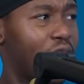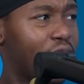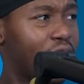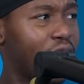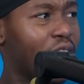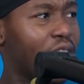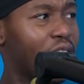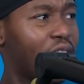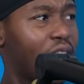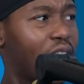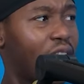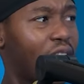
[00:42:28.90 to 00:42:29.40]

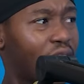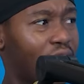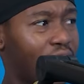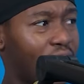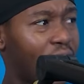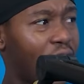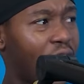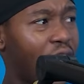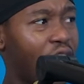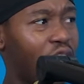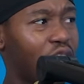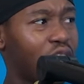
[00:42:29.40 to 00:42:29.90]
yeah.
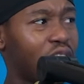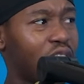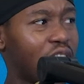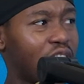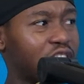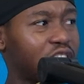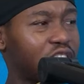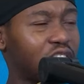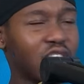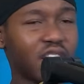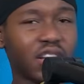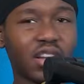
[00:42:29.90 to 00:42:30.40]
I heard
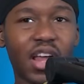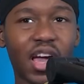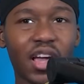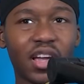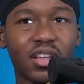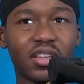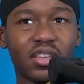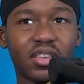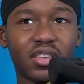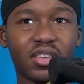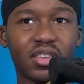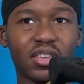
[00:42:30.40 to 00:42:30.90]
that shit like
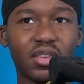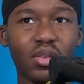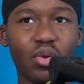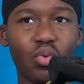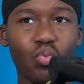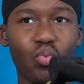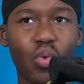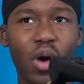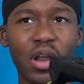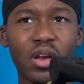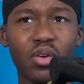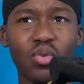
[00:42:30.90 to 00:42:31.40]

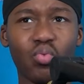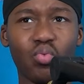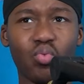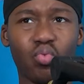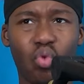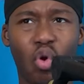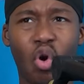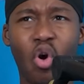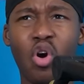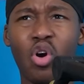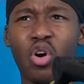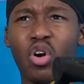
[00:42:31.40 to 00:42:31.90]
went
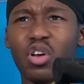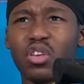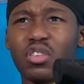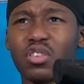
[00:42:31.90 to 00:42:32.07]
wrong or